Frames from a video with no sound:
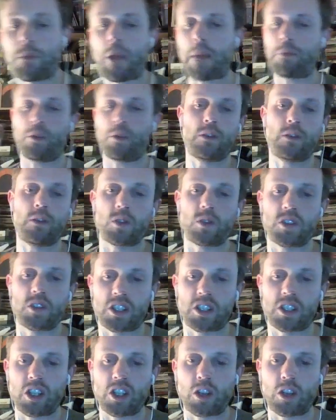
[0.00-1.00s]
the Maple Leafs with
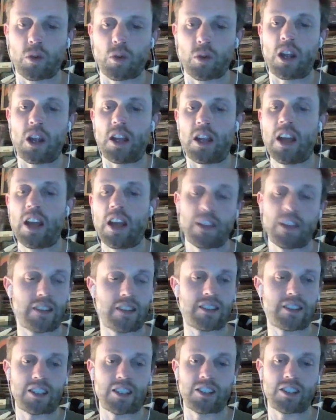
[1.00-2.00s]
63. They
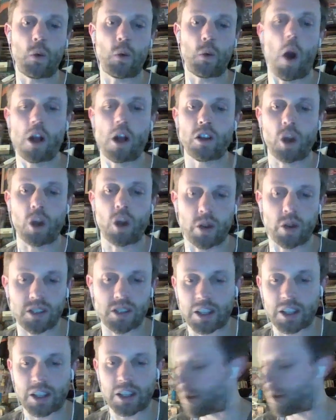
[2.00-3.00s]
had 61 going into the